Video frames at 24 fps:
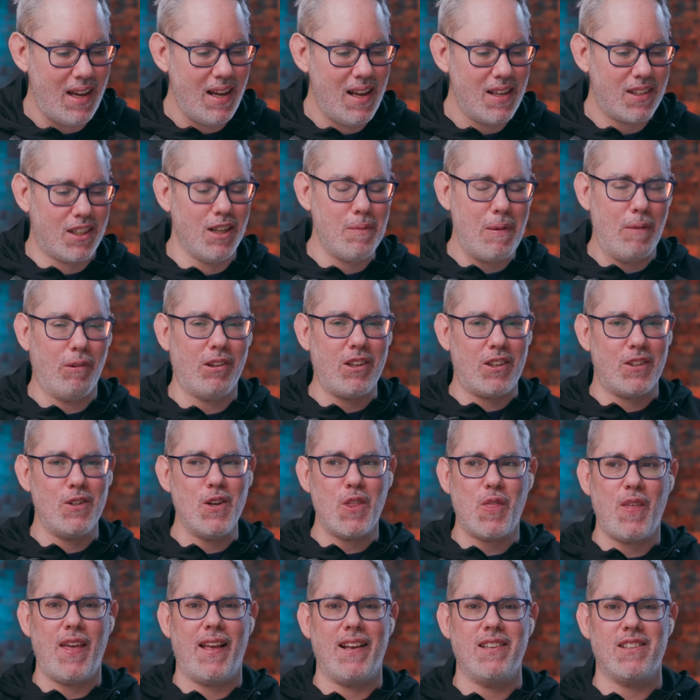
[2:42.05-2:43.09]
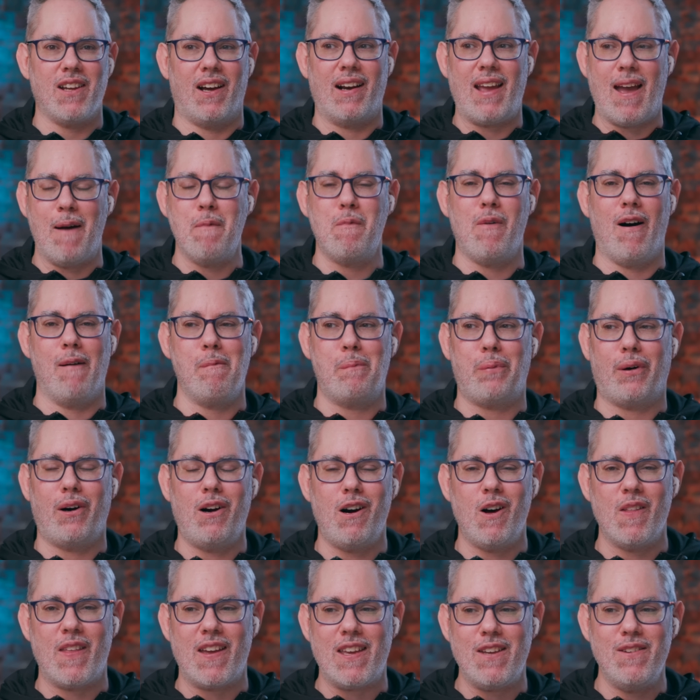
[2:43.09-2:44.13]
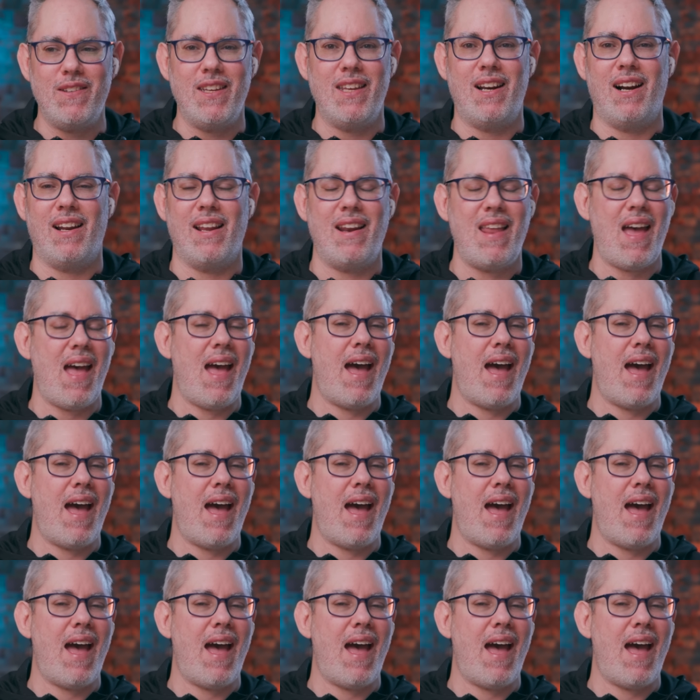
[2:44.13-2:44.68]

So you'll be able to do things on M1 Pro that you needed an